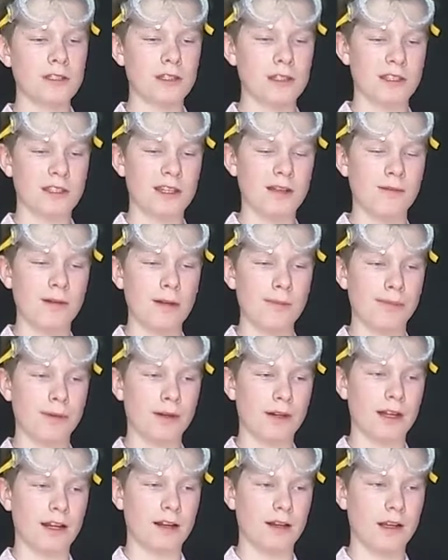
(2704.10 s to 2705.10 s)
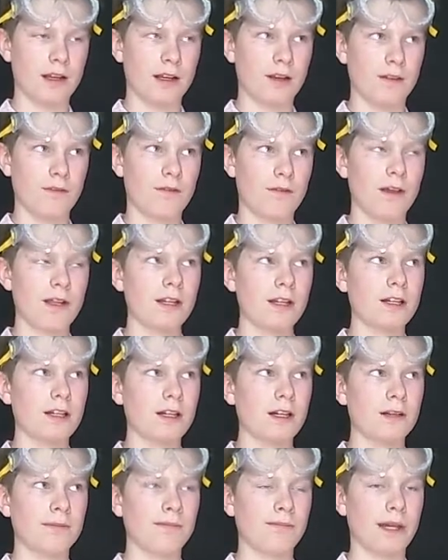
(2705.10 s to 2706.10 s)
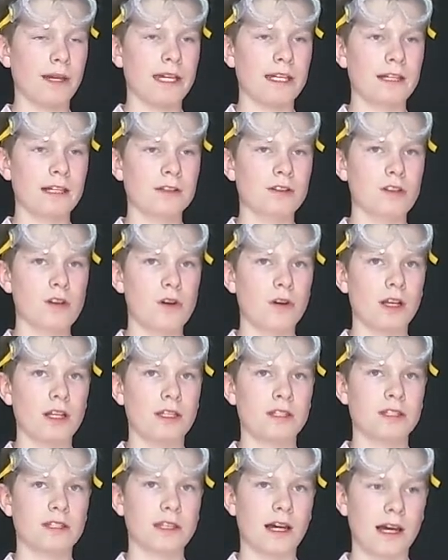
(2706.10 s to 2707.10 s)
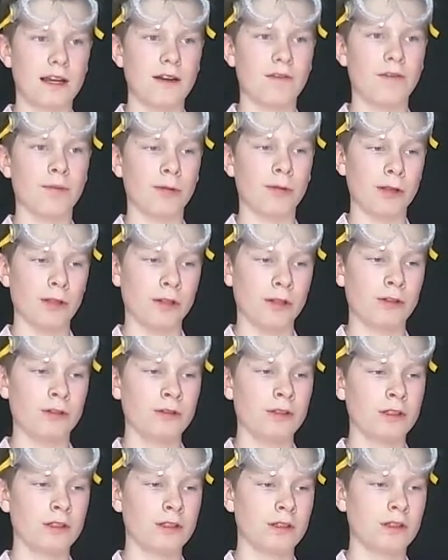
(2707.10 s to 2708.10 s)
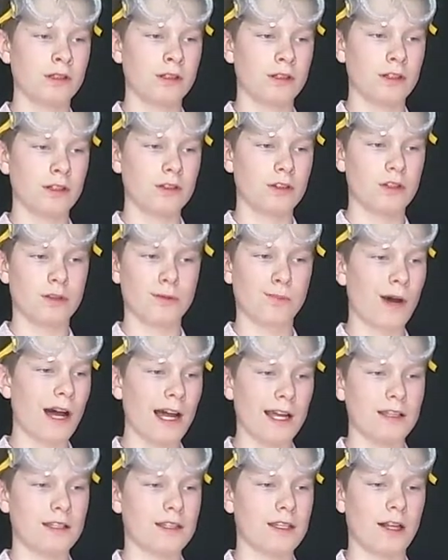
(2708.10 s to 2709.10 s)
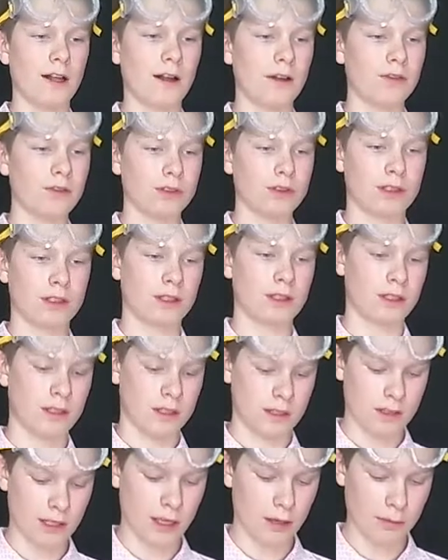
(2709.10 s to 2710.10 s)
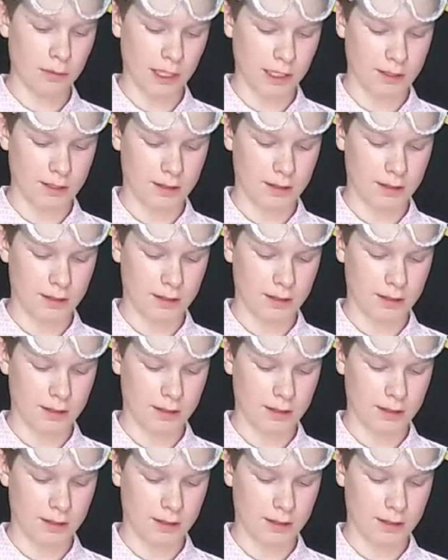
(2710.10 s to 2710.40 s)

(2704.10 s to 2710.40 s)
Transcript: to see me put vinegar and baking soda inside of a balloon, just by itself, tell me.